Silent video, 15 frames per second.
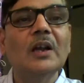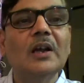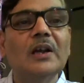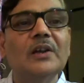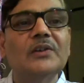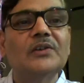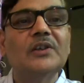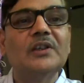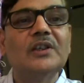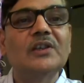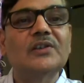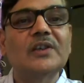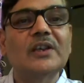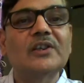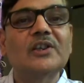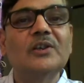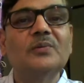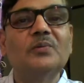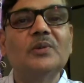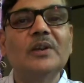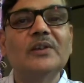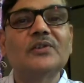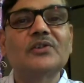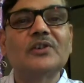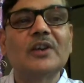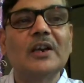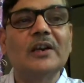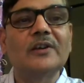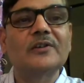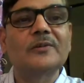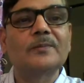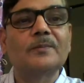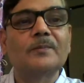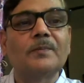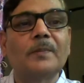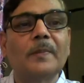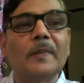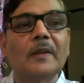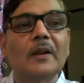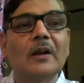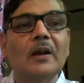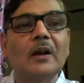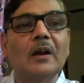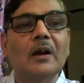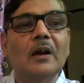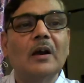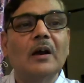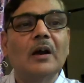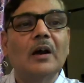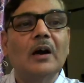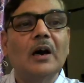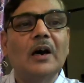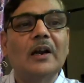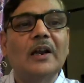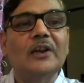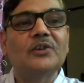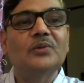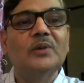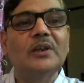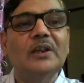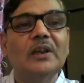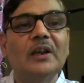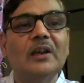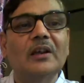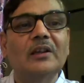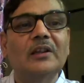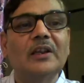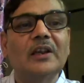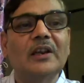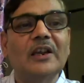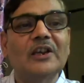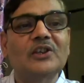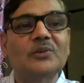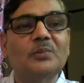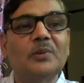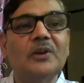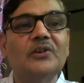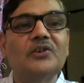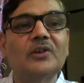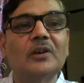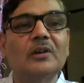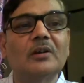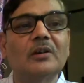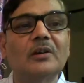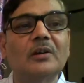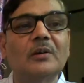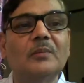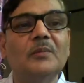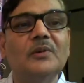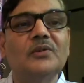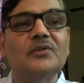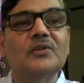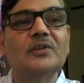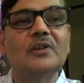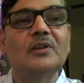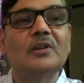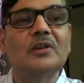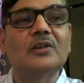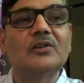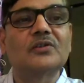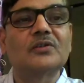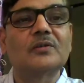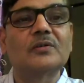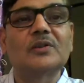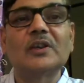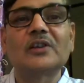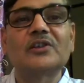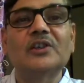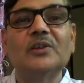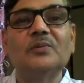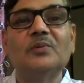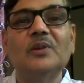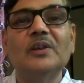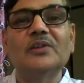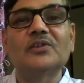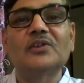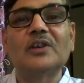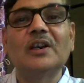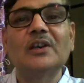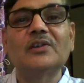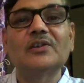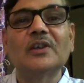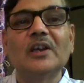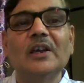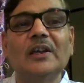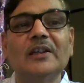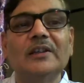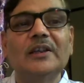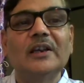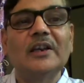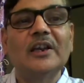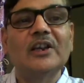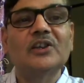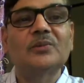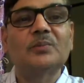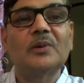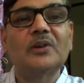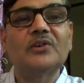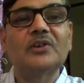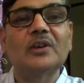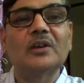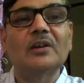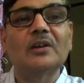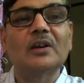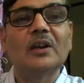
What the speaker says: See, the sex-influenced traits are actually their expression, means sex-influenced traits, their expression